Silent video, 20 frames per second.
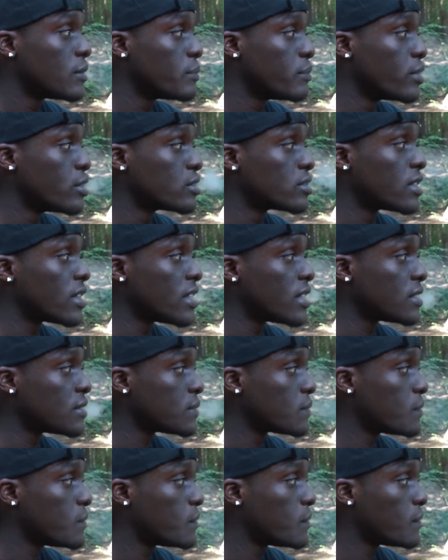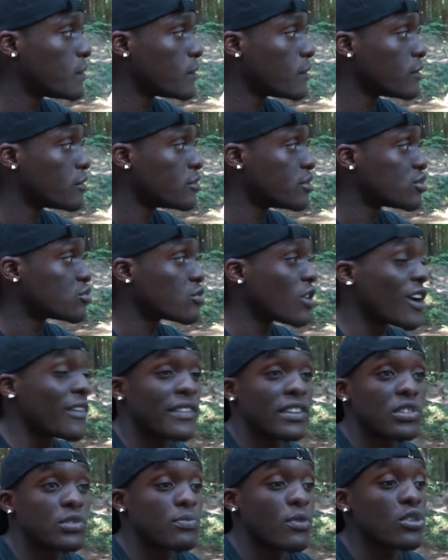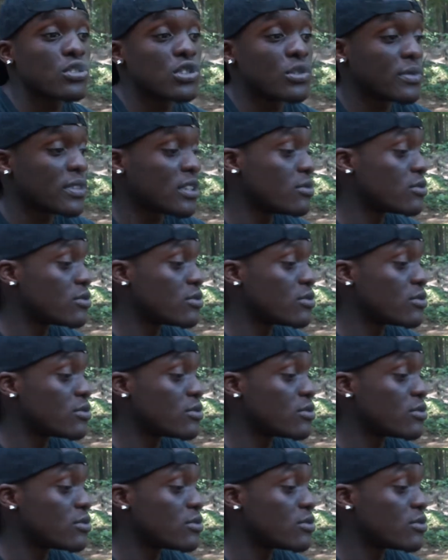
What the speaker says: birthdays, which Suave was supposed to be.